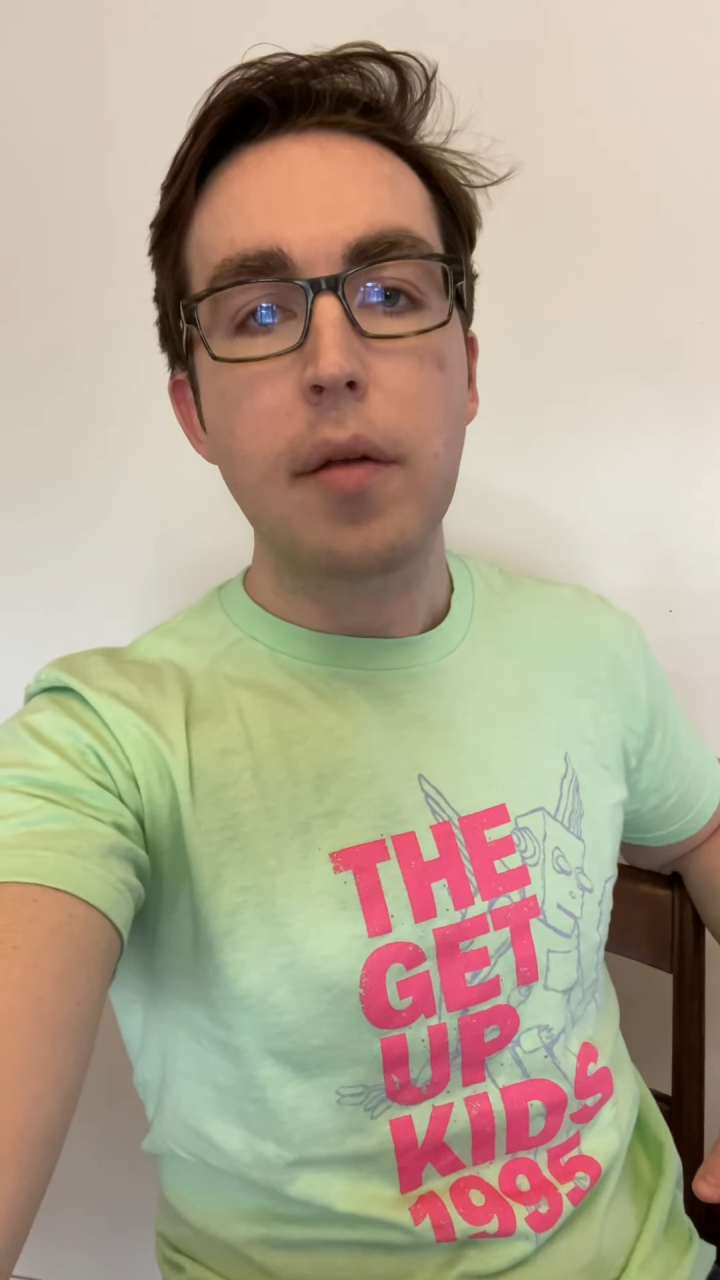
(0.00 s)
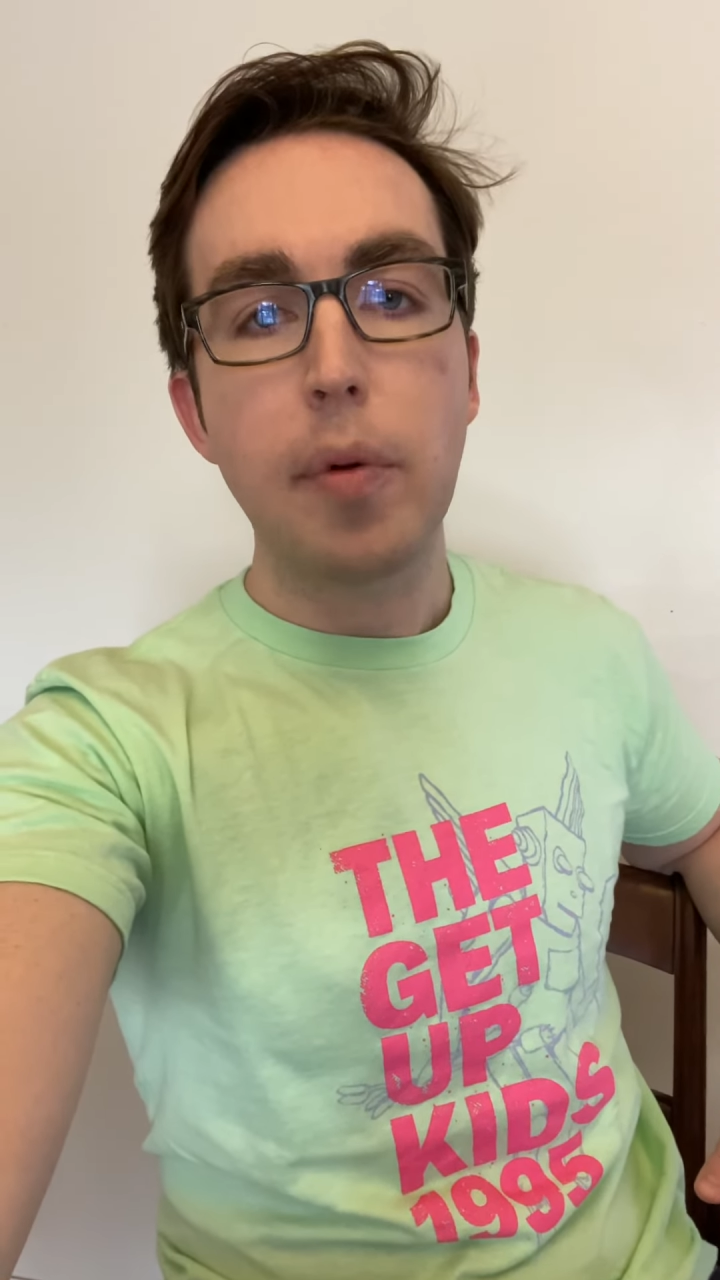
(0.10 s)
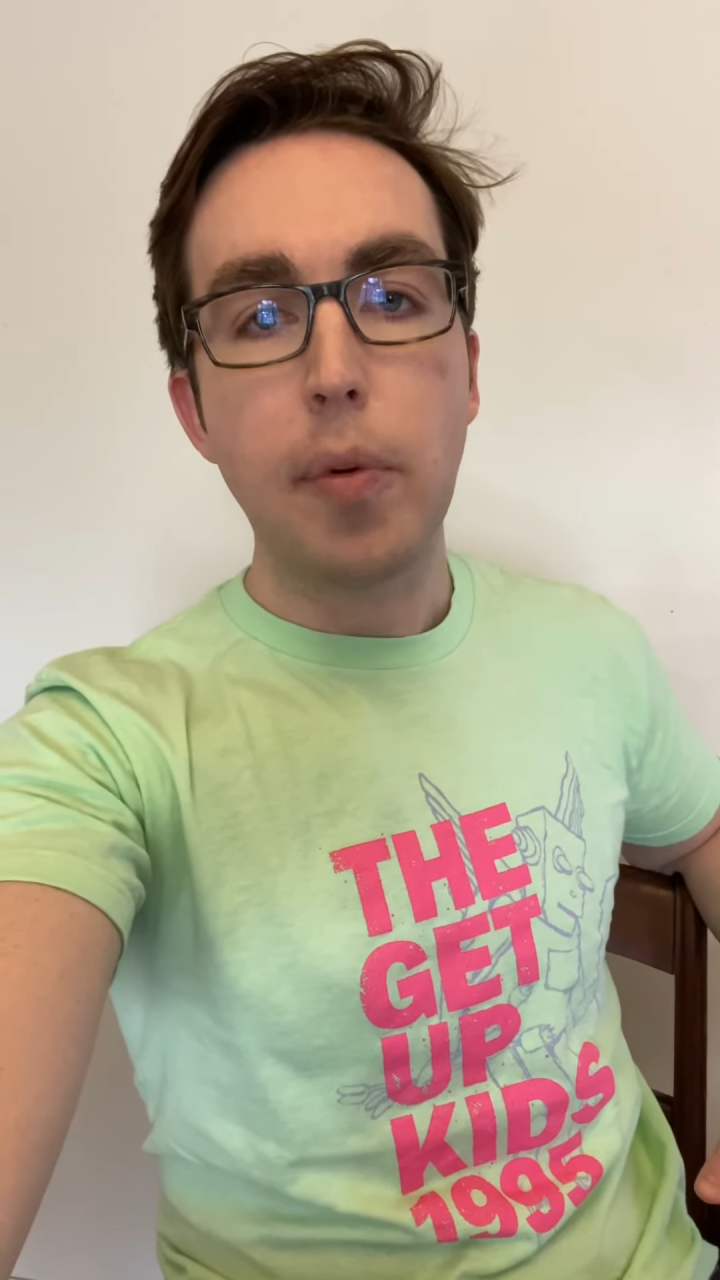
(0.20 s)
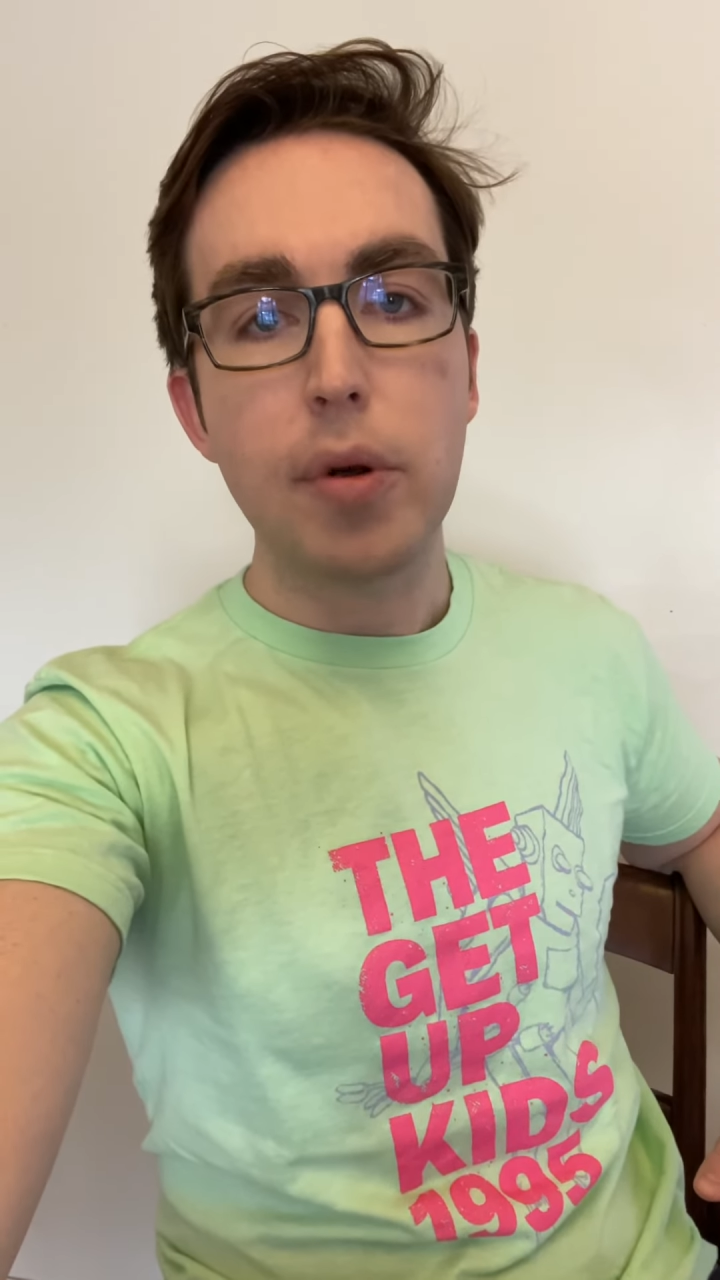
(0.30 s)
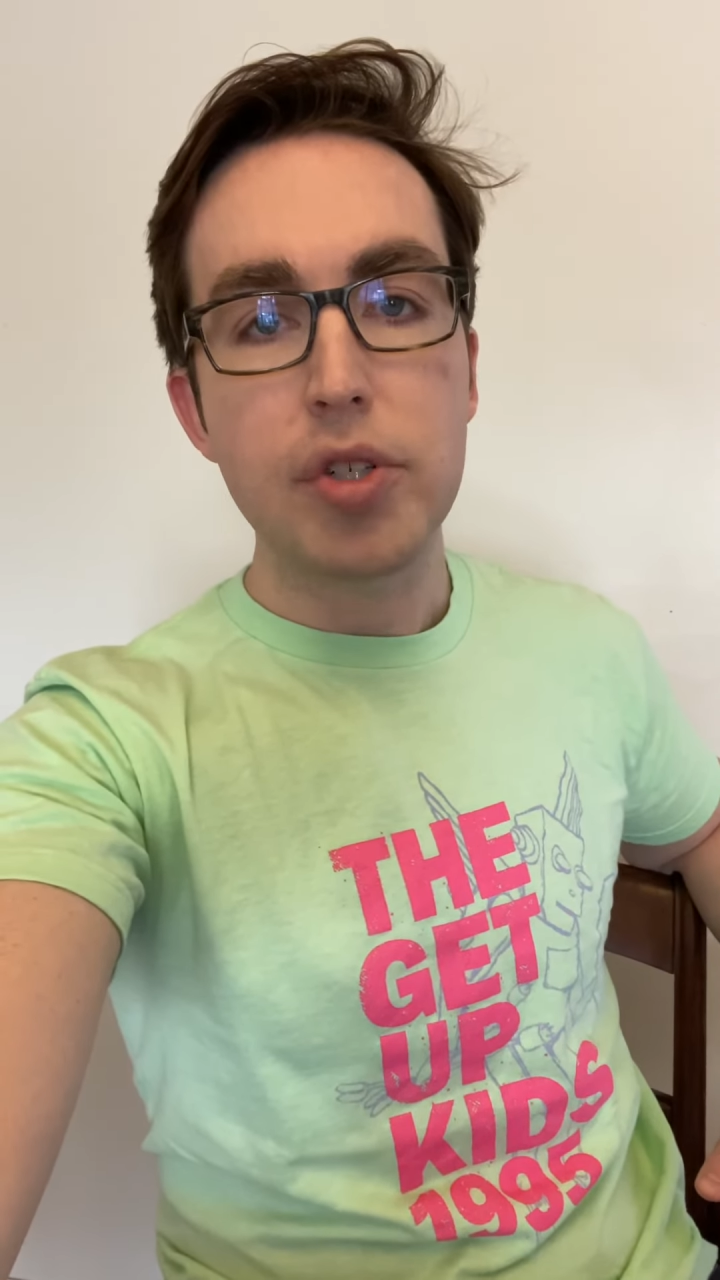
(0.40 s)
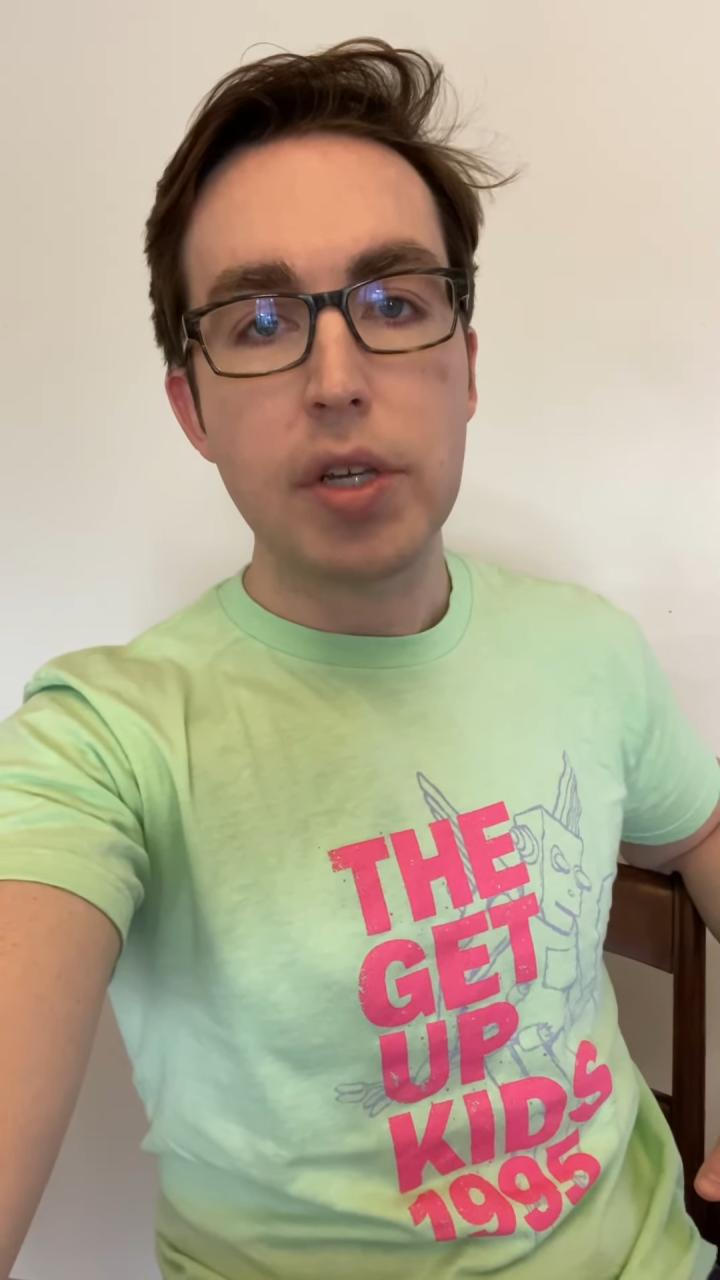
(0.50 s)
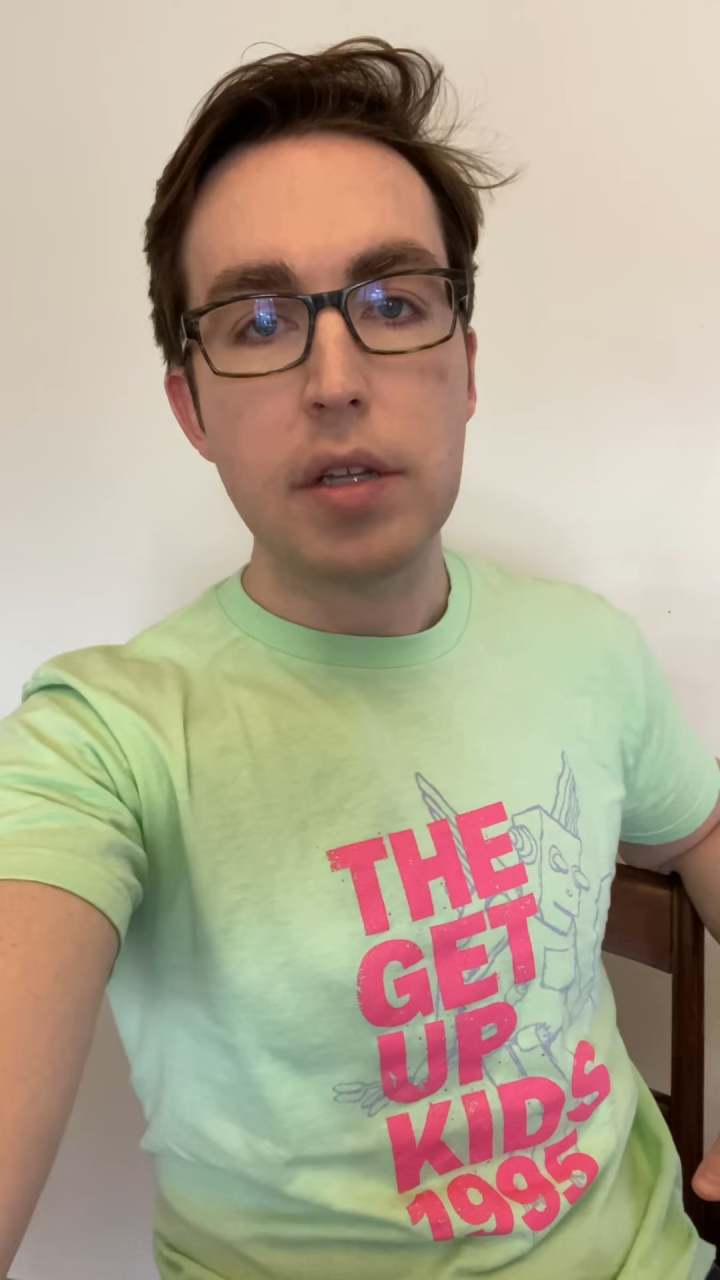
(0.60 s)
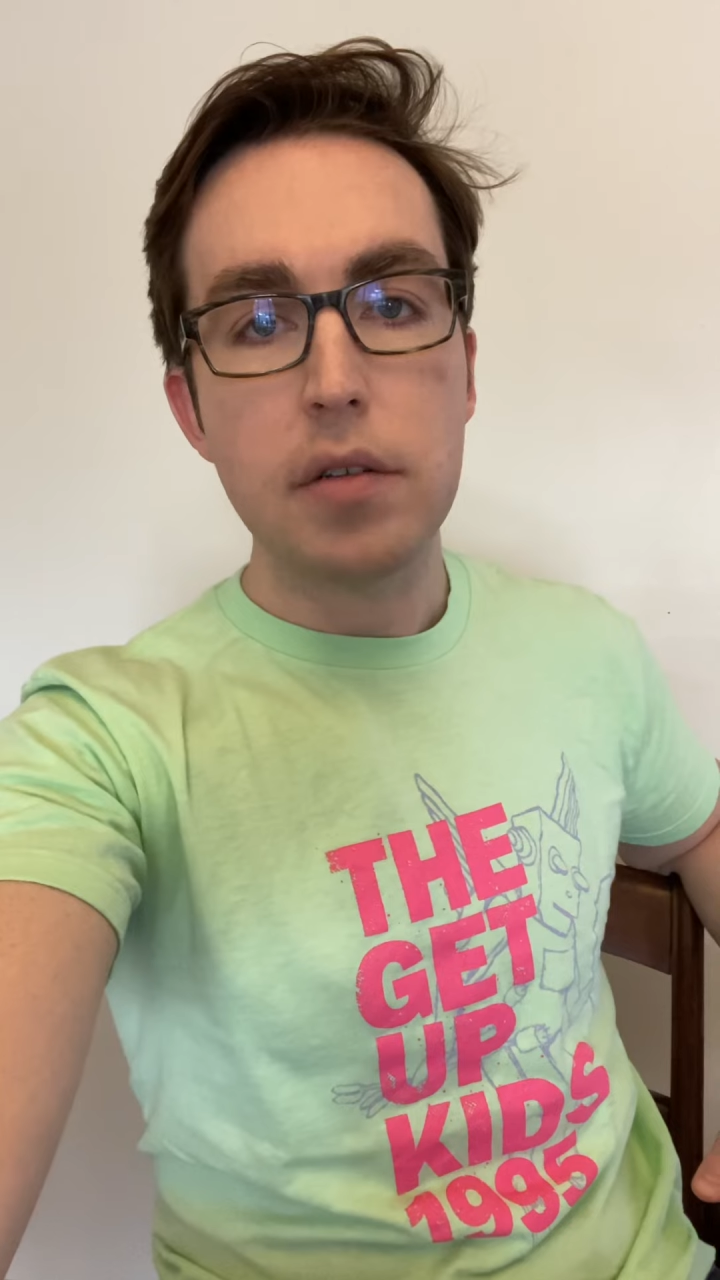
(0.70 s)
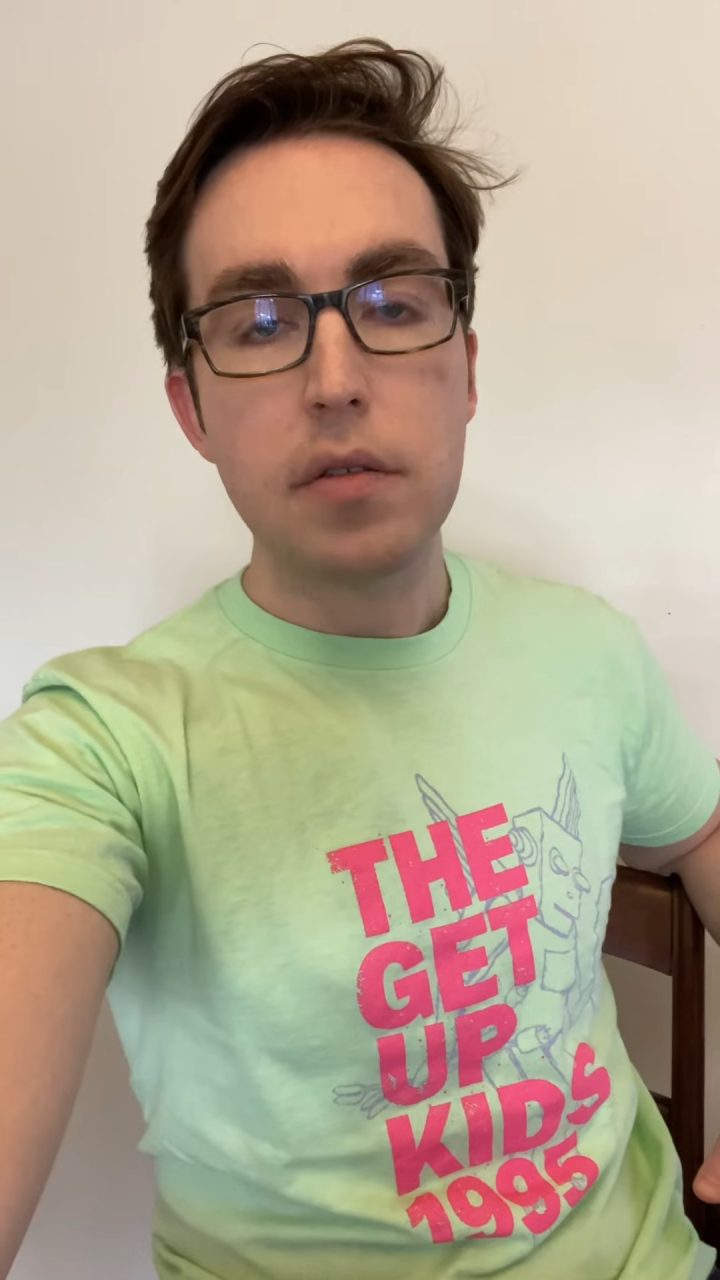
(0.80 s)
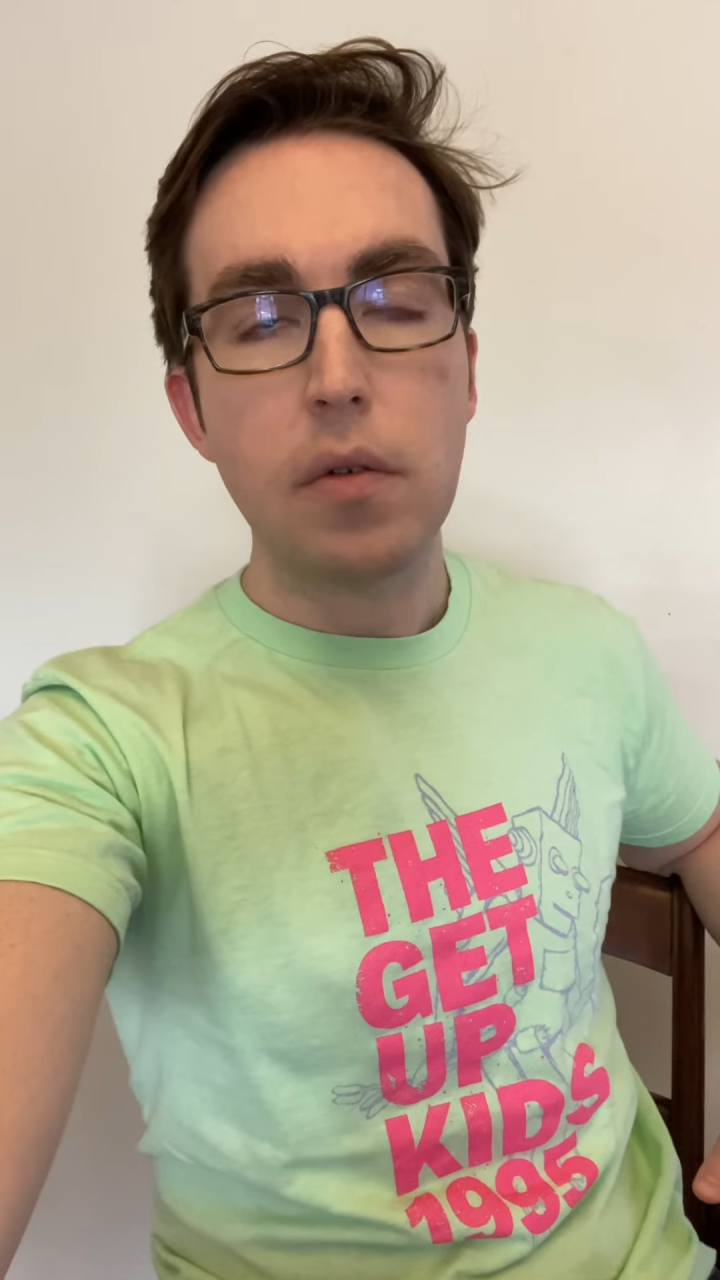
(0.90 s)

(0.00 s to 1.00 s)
proportion